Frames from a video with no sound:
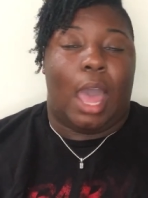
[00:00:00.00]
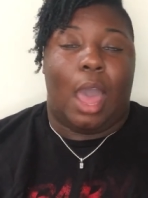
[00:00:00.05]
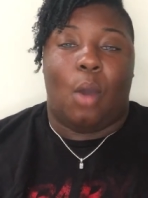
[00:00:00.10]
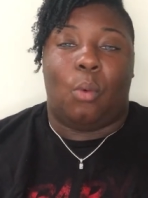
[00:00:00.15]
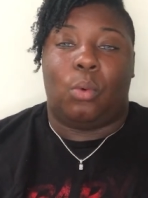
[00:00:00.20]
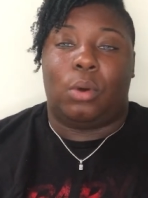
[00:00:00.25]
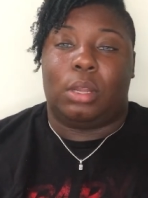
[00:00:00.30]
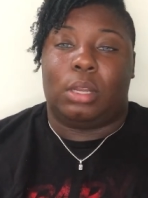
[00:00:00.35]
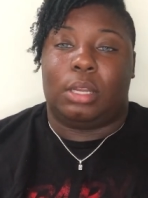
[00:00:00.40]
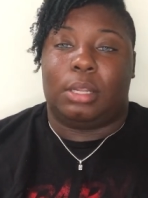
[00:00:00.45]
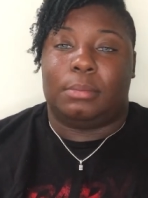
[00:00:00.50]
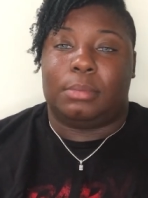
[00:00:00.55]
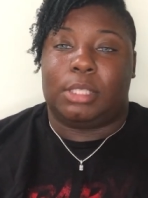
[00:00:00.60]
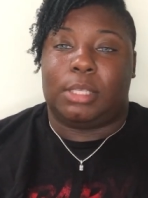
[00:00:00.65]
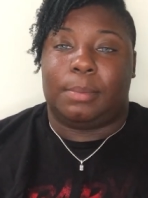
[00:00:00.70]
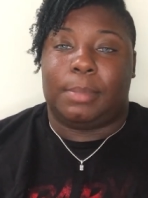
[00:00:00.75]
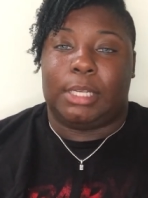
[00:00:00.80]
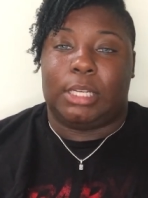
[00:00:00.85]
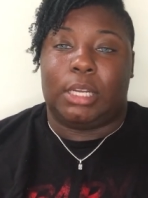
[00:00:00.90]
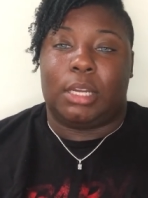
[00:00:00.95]
I want them
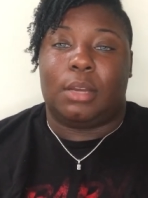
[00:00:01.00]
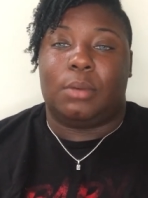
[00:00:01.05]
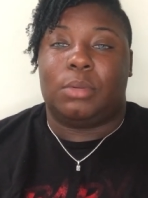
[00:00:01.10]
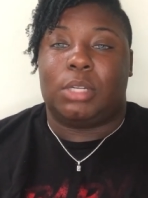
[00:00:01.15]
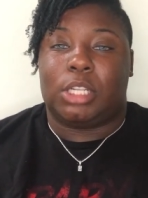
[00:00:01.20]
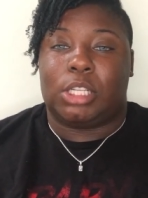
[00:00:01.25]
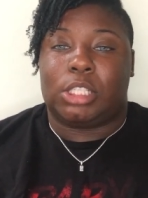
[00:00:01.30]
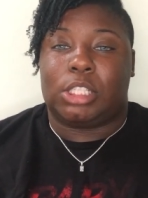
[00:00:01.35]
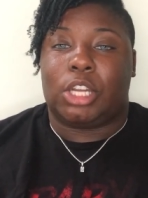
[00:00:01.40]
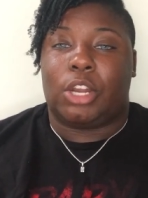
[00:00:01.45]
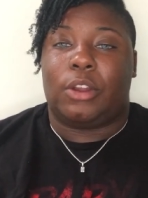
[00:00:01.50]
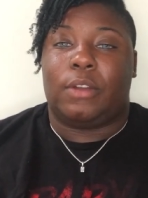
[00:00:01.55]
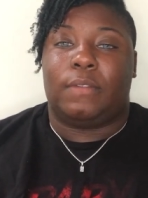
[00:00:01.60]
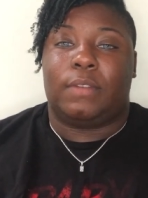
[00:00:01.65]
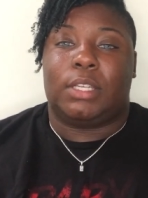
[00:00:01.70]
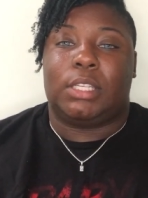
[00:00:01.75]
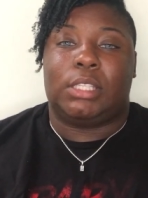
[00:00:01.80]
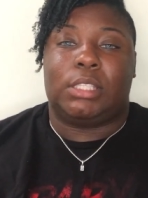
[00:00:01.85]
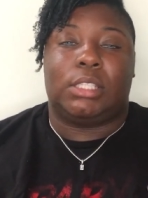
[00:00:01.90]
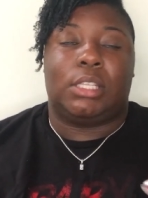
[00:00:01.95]
to be done with the
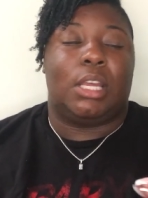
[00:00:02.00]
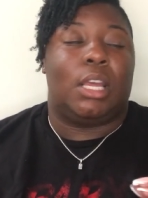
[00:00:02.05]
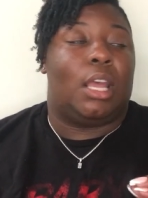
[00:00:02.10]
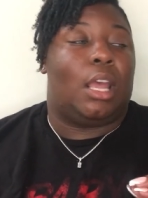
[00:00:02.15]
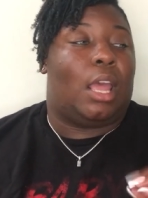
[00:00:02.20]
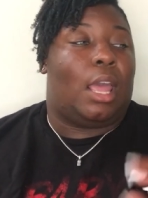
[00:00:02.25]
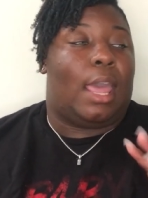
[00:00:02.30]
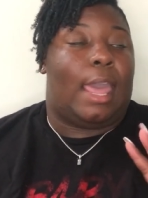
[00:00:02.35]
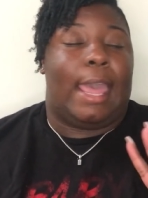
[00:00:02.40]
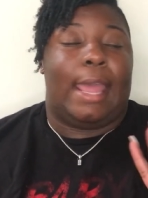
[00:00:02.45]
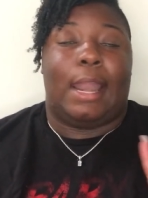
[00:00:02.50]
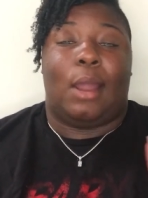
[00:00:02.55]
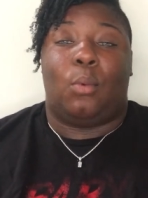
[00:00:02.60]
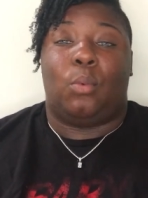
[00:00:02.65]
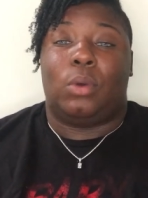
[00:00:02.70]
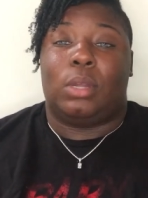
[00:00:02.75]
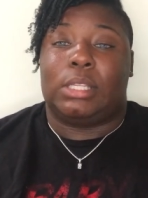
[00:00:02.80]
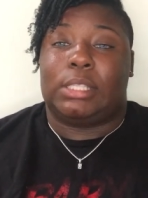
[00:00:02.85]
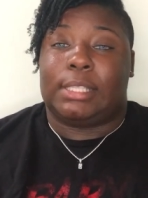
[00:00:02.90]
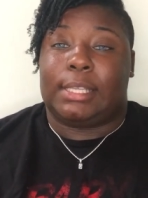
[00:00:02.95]
service and I
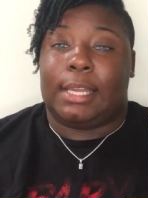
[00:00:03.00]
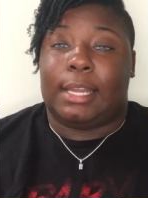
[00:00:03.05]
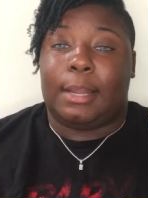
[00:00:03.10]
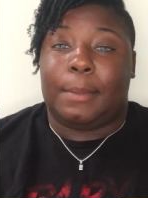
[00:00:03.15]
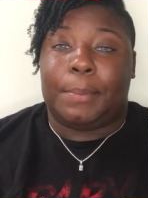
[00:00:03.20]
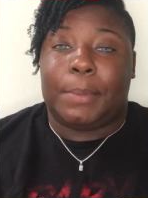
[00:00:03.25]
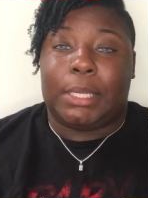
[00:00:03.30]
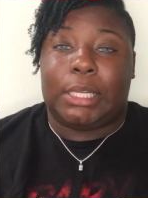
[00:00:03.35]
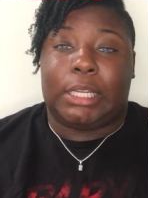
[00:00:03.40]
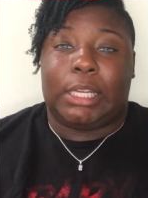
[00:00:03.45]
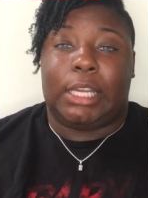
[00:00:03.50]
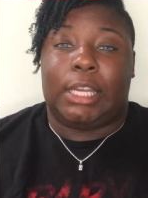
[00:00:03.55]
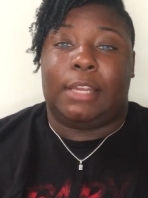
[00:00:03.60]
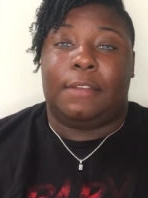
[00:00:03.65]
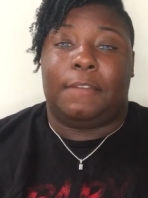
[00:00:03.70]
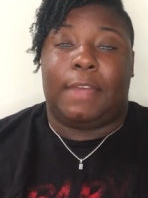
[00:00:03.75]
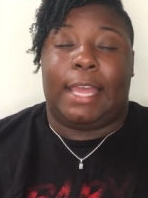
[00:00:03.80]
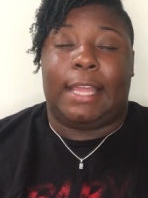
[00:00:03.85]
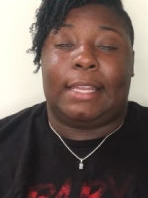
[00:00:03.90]
want to get up and leave.